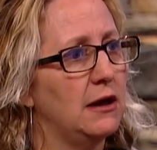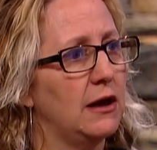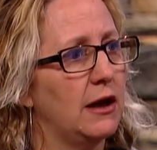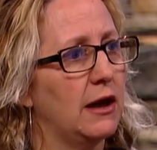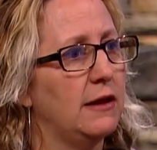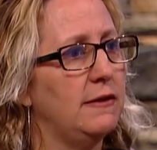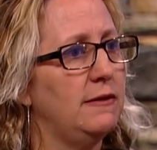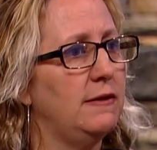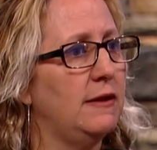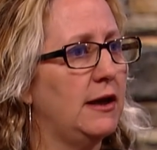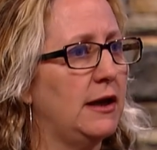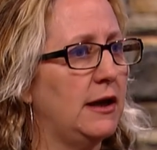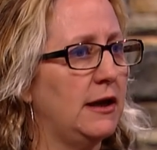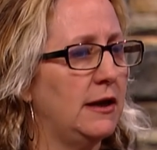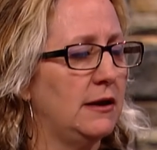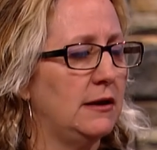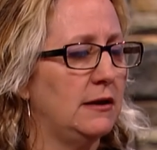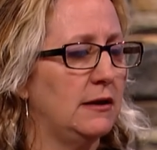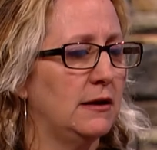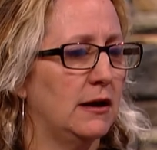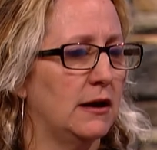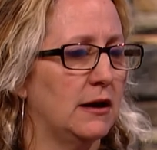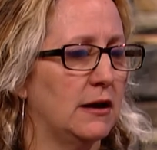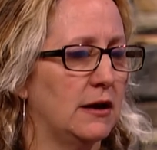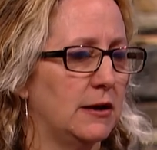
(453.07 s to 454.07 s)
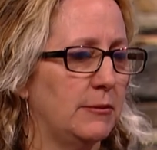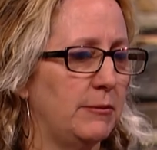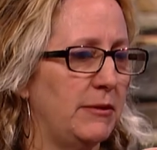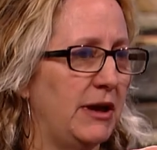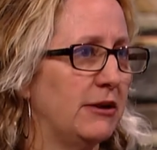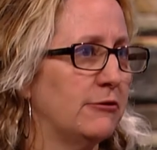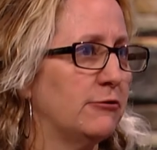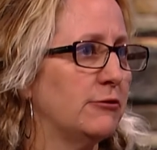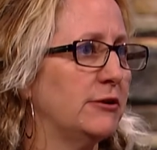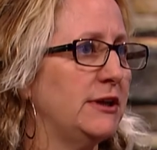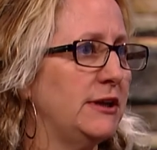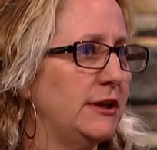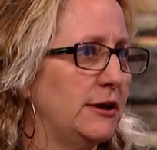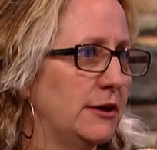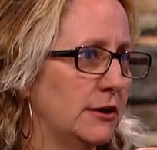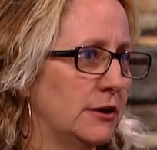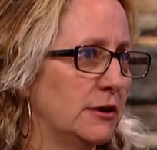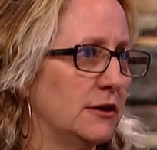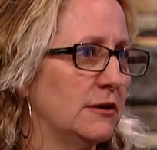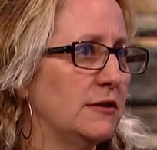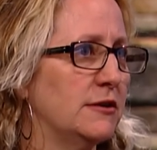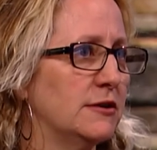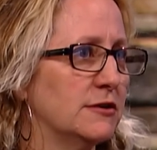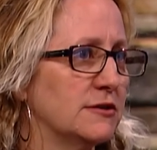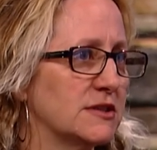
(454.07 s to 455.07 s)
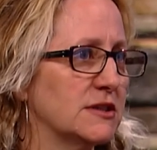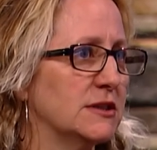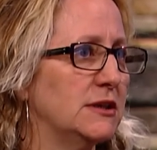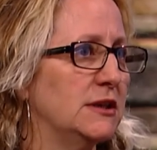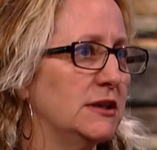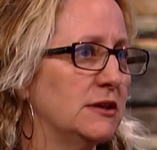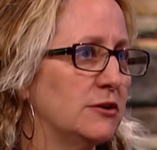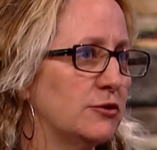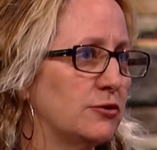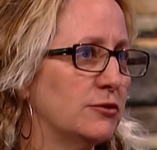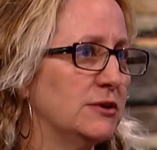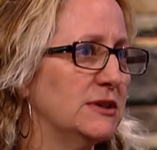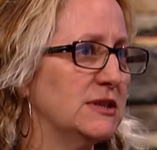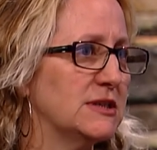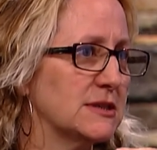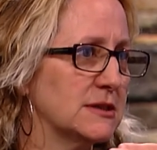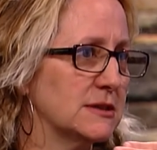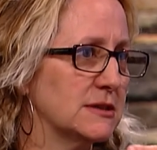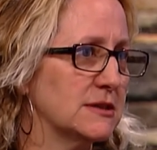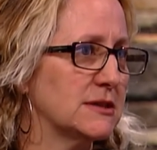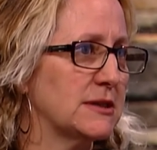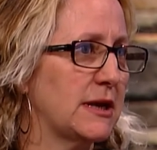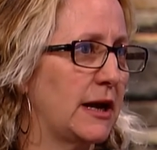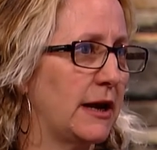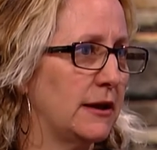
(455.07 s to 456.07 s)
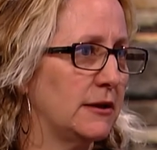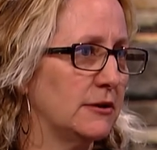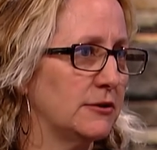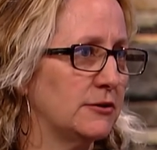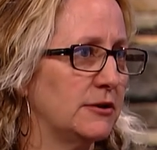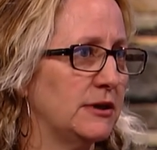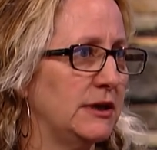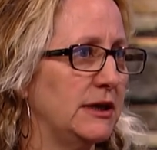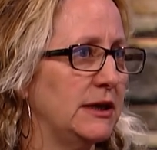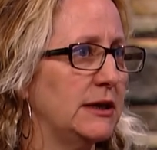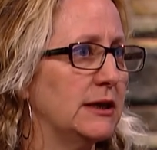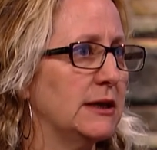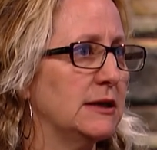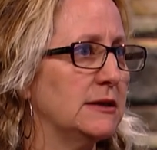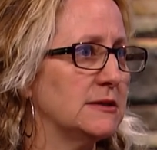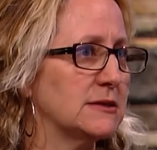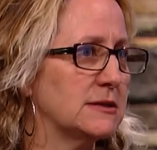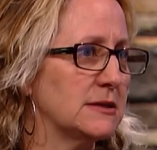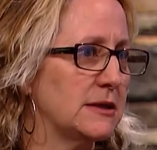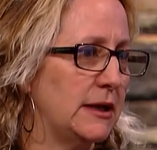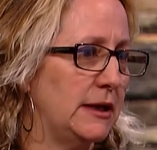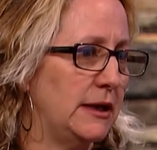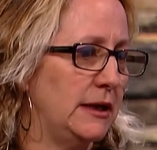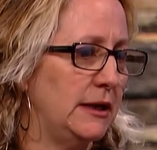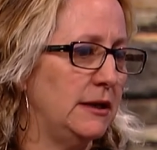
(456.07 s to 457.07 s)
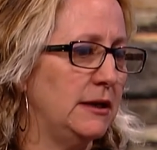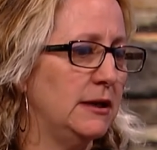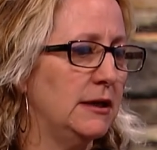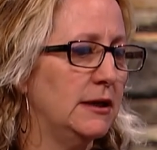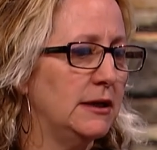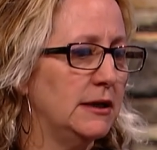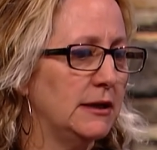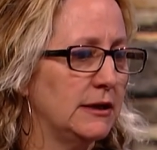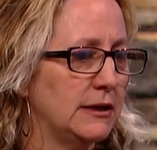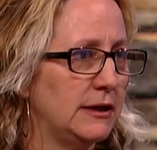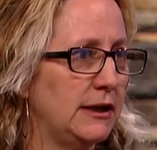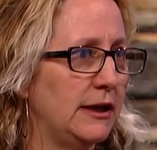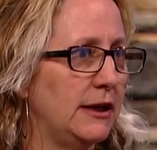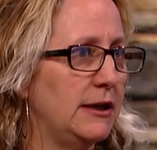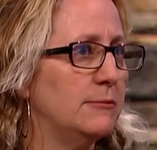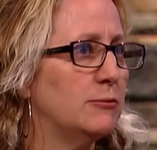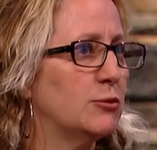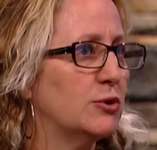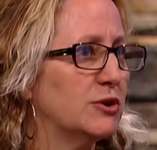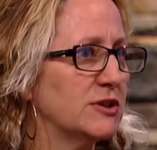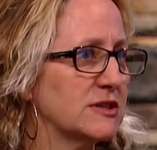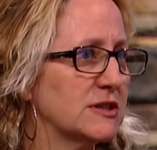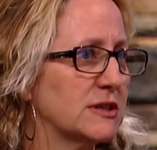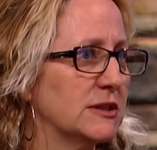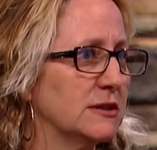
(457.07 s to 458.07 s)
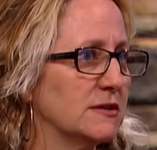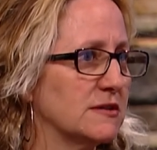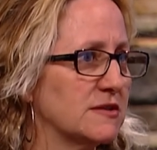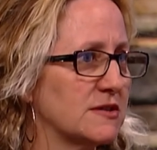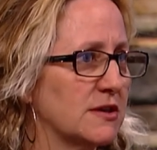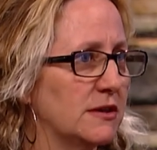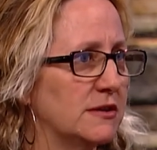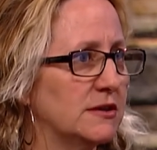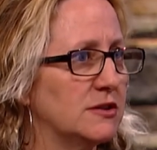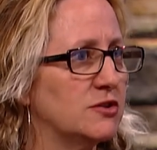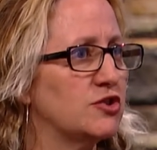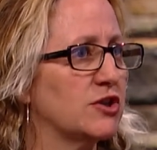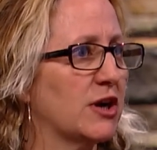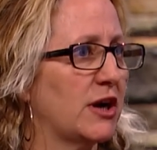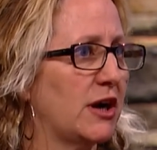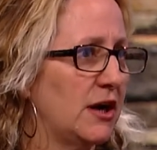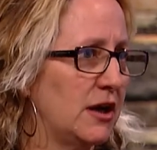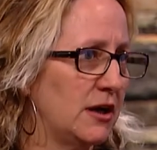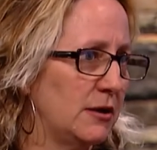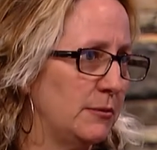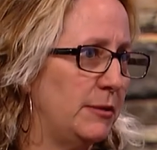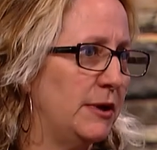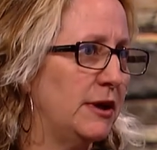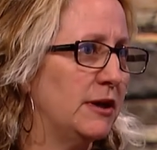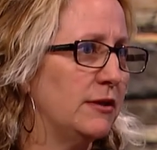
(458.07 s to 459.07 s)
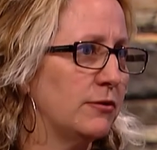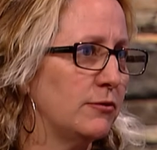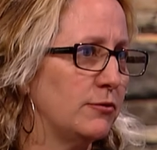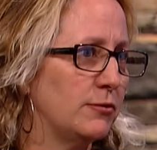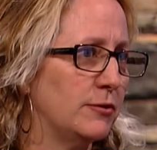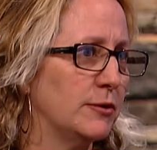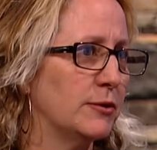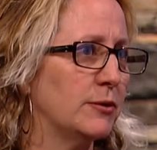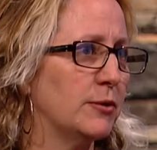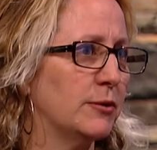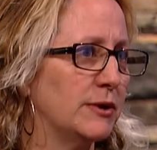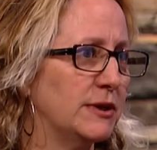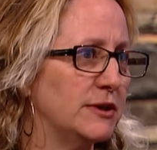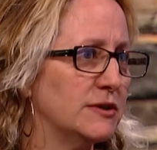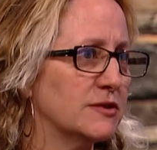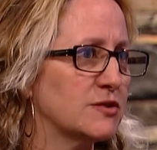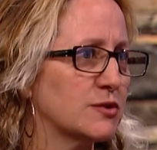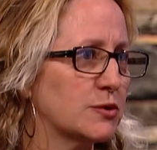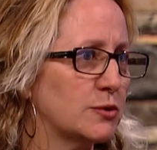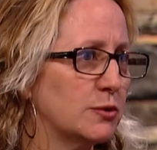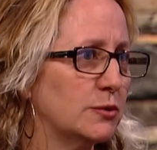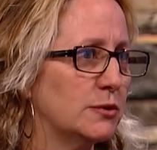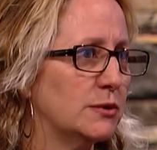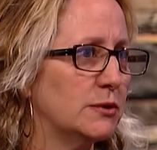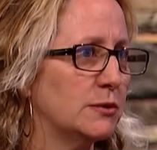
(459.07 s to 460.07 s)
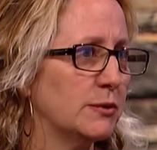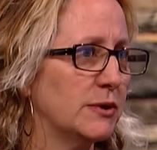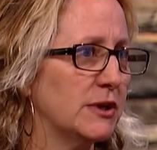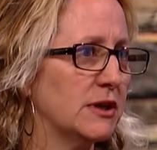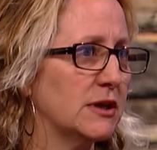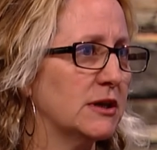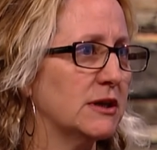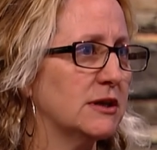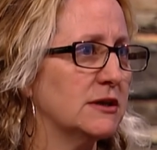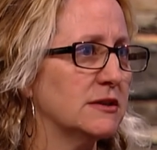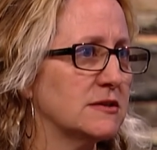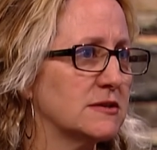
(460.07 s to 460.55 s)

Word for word: And then um, every year there's an increase in salary as they gain more skills on the job and through going to school Which us.